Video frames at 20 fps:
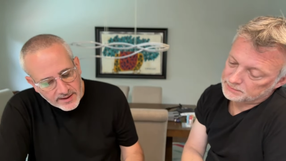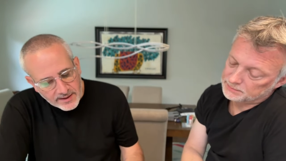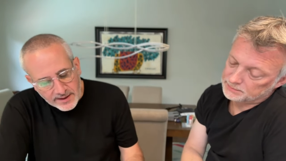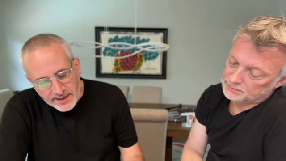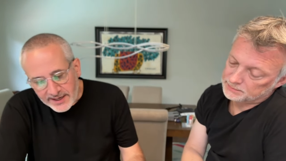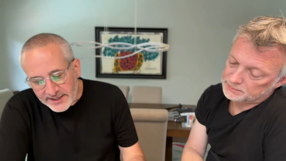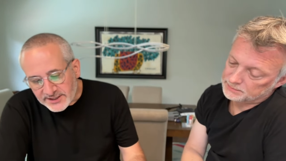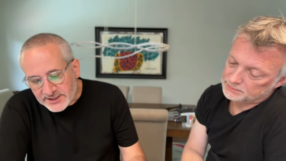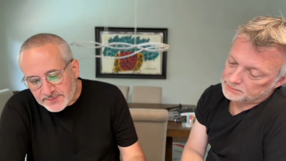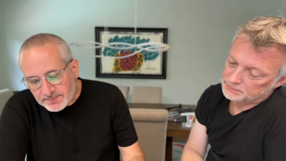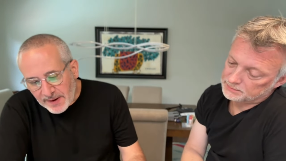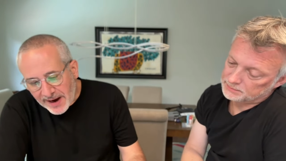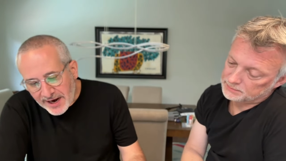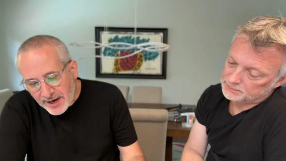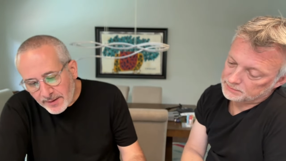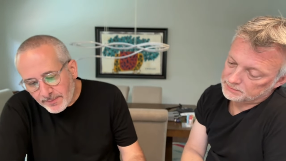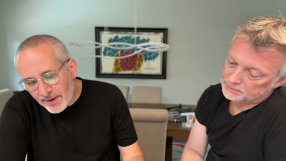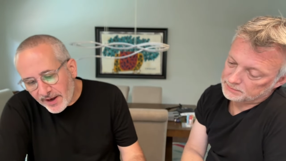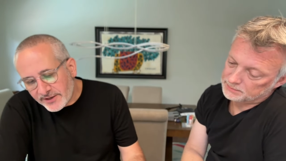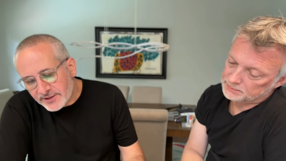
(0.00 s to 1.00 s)
Speaker 1: Inspired
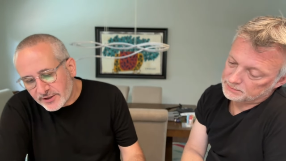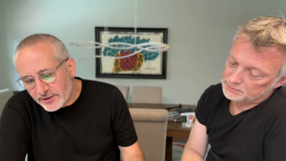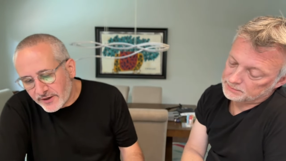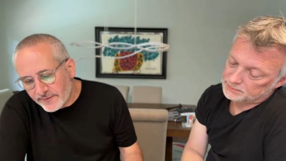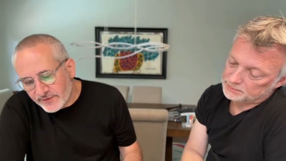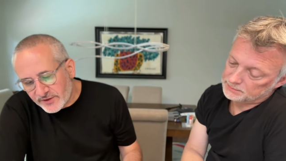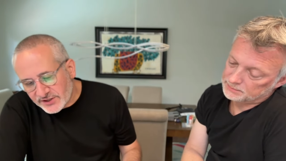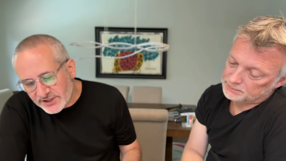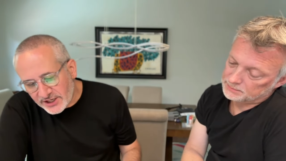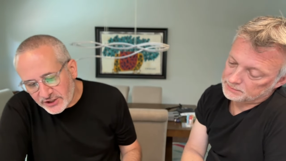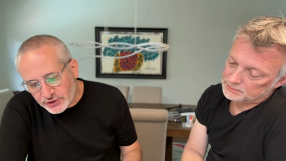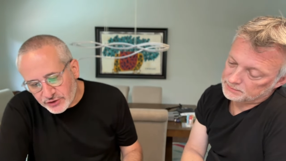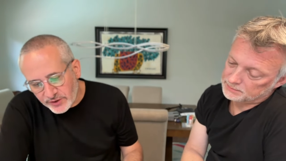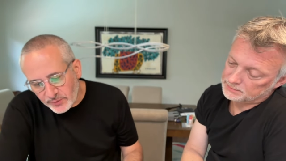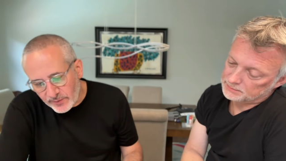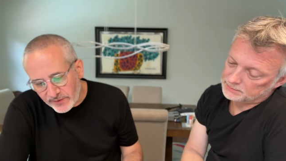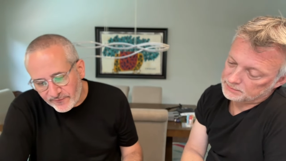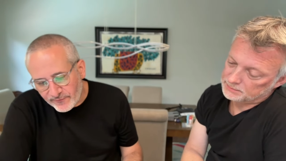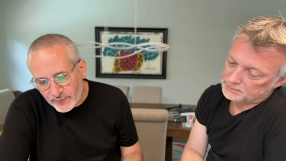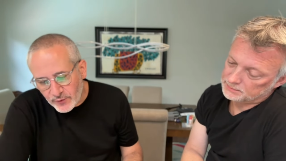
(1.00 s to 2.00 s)
by turn of the century
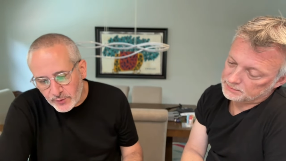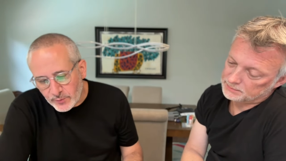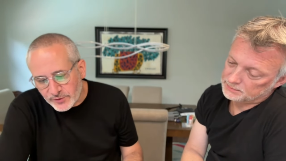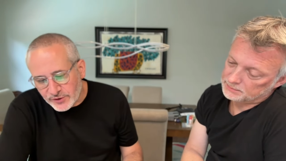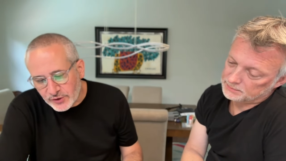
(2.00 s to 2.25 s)
when food was